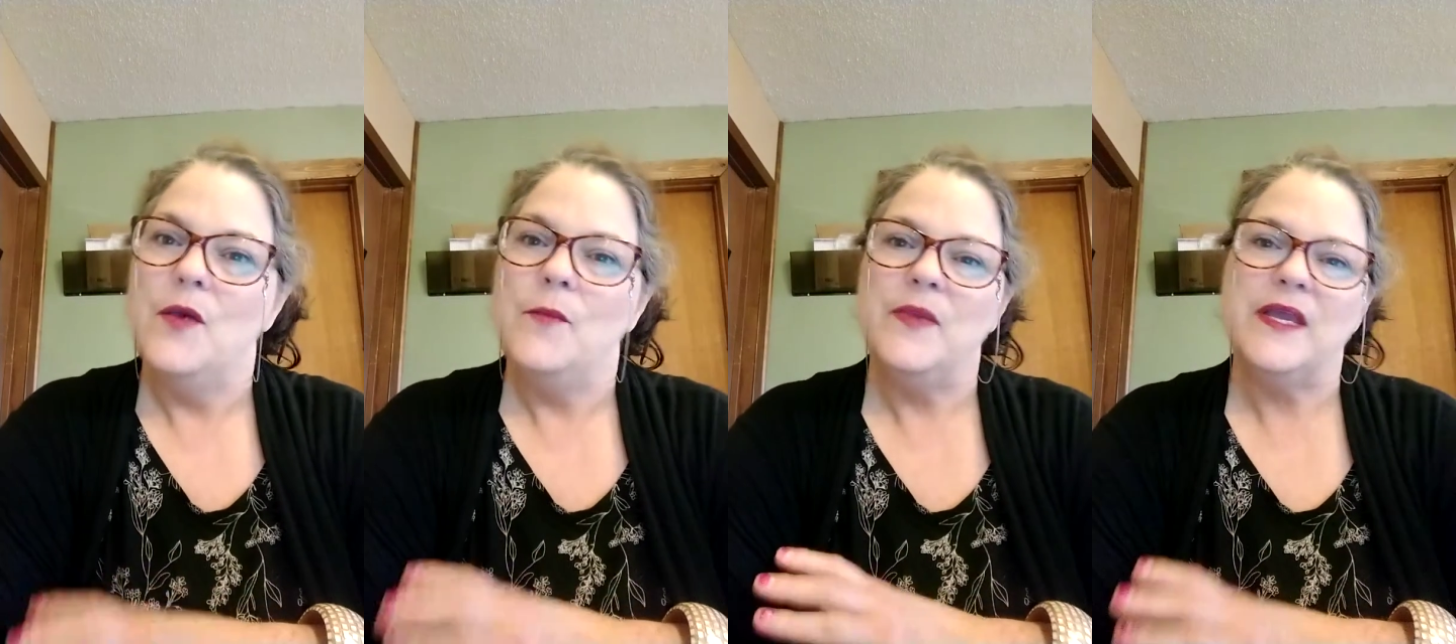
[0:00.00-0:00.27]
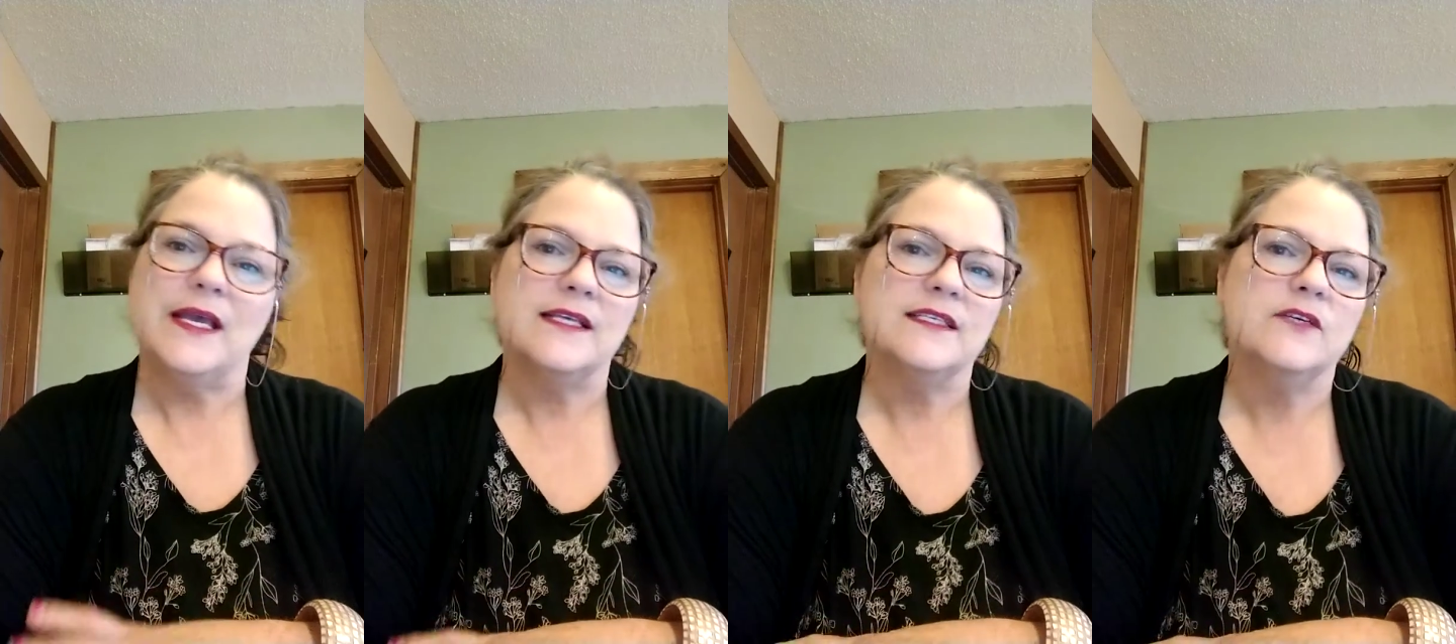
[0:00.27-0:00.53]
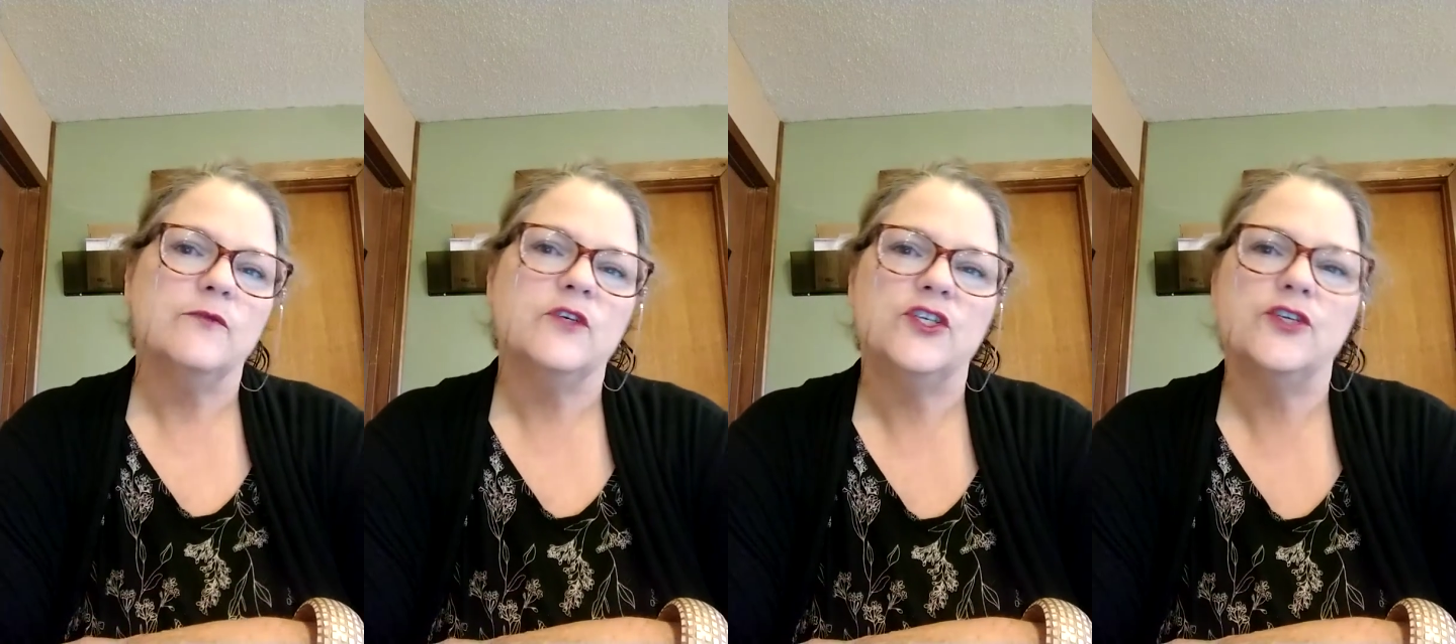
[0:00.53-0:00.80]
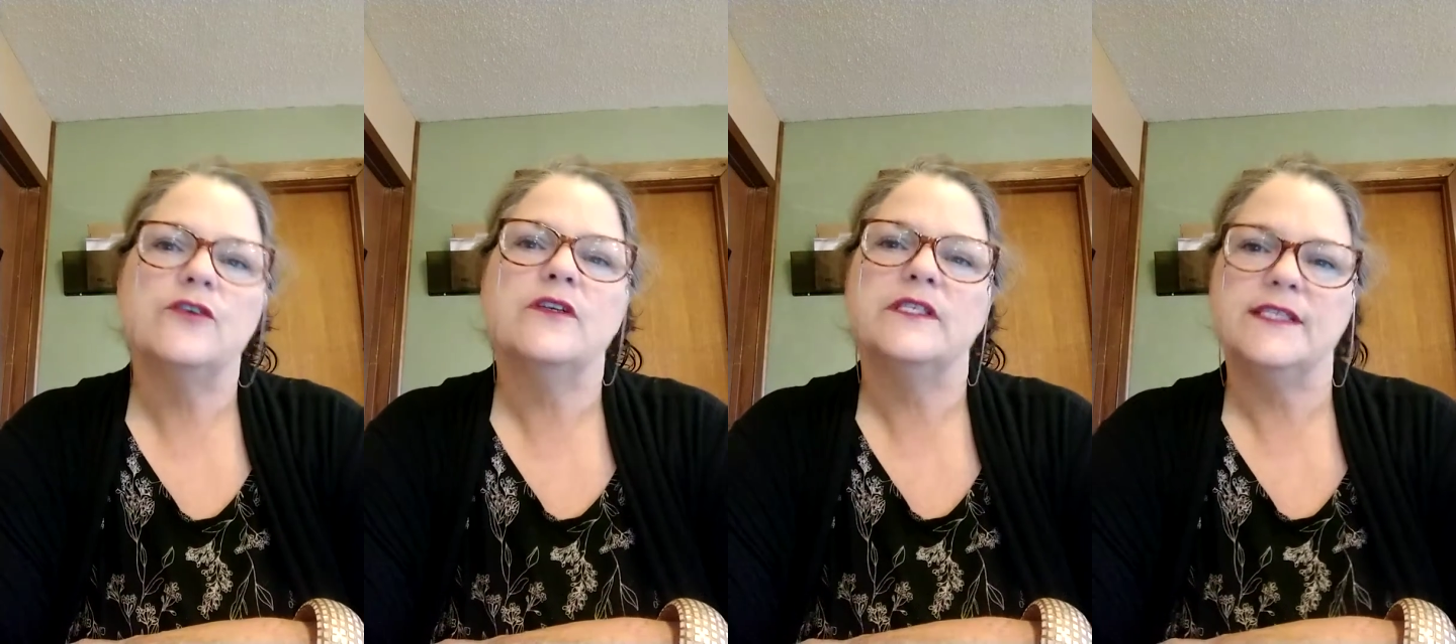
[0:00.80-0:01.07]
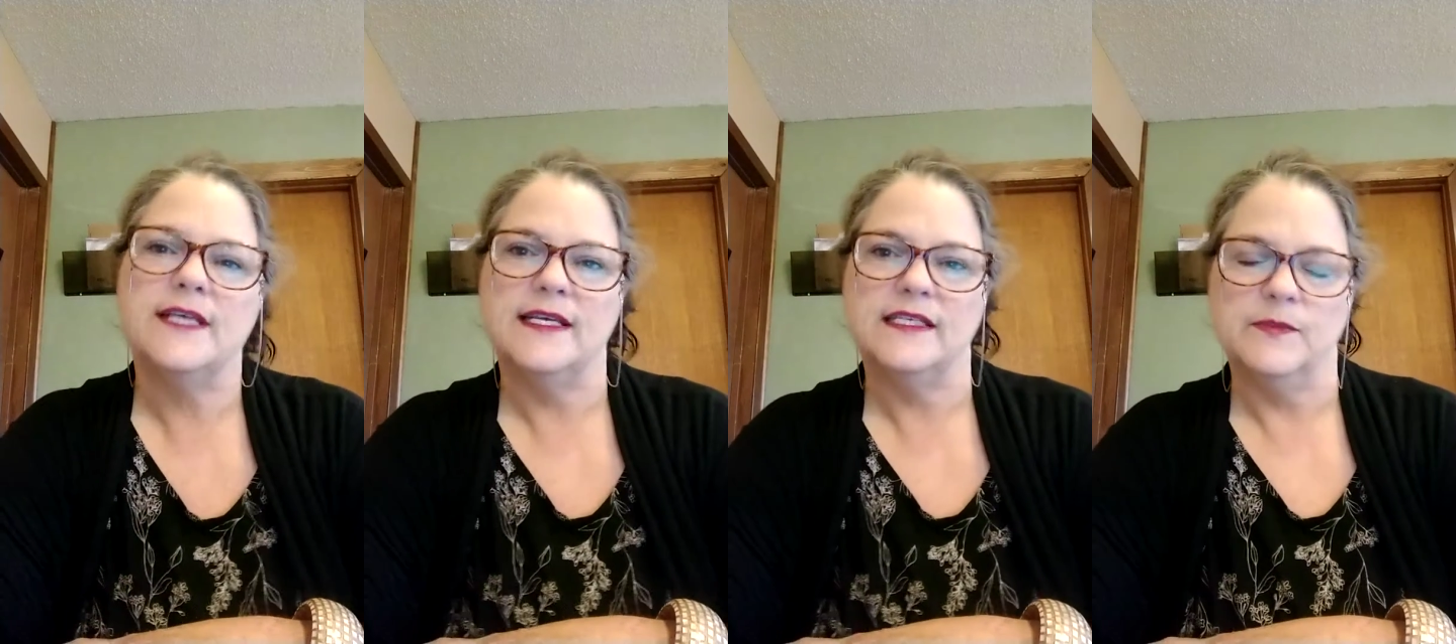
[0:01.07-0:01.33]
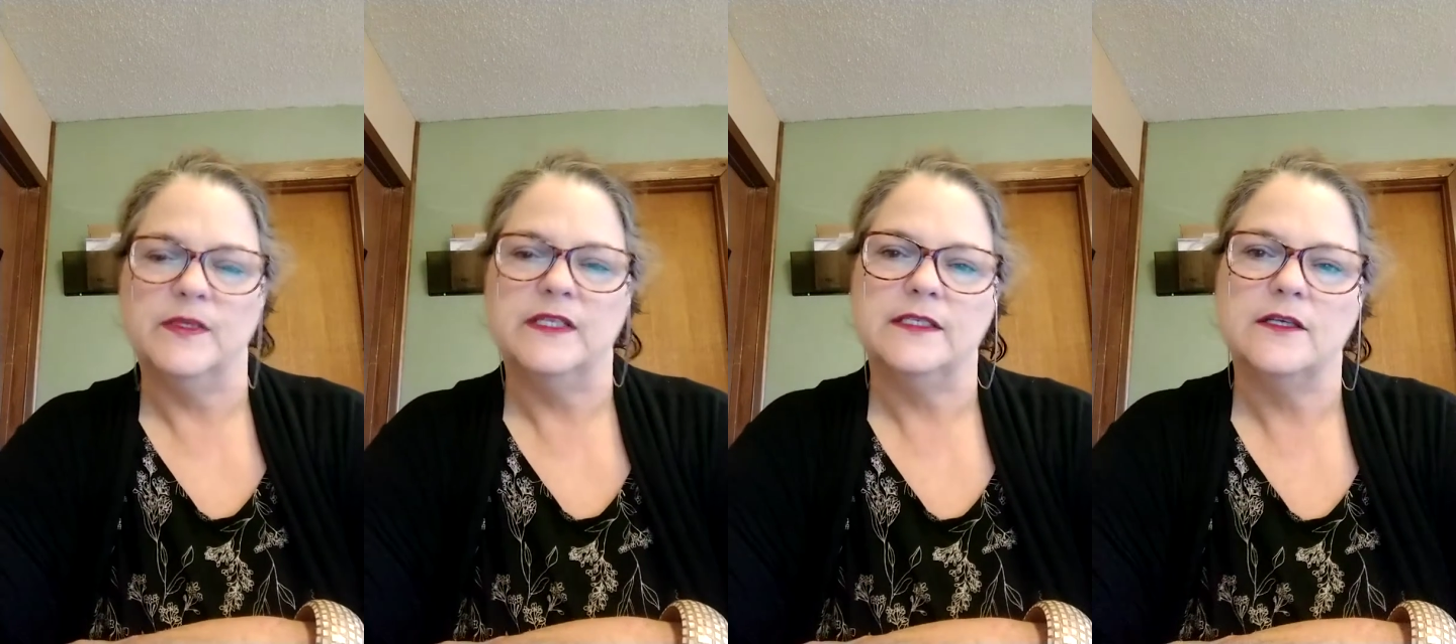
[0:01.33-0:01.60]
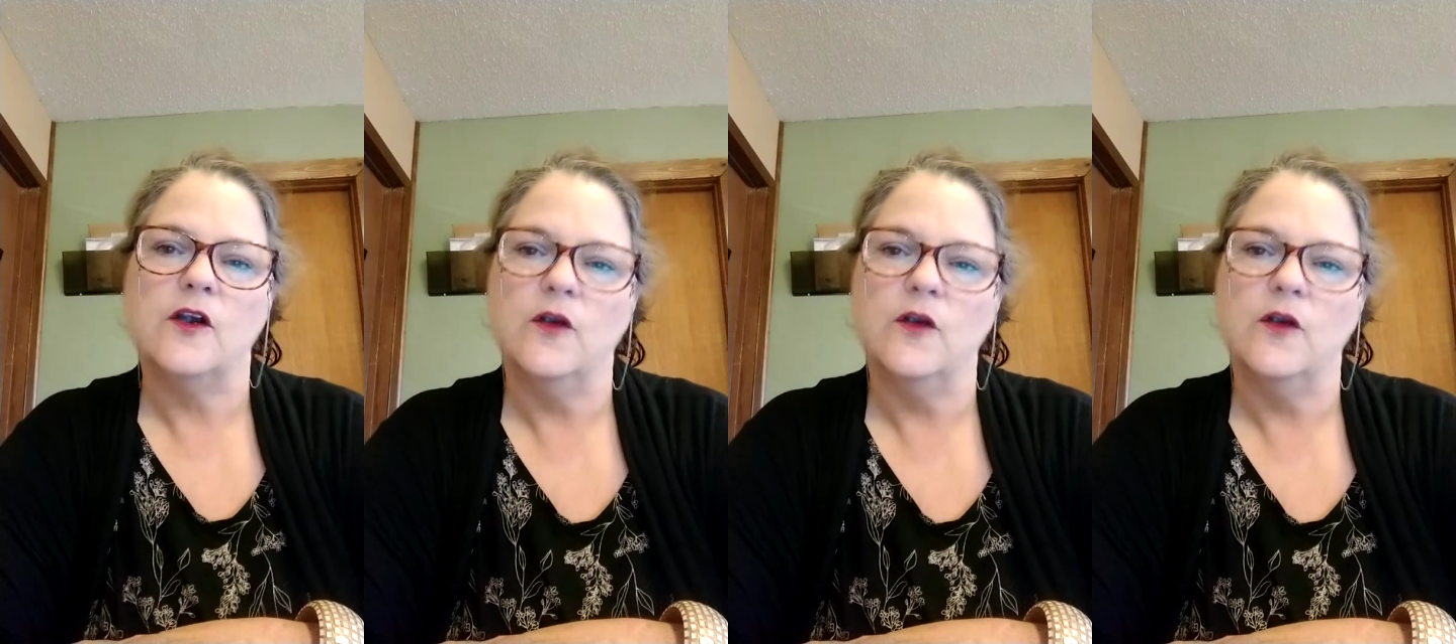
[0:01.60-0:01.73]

because it was your assessments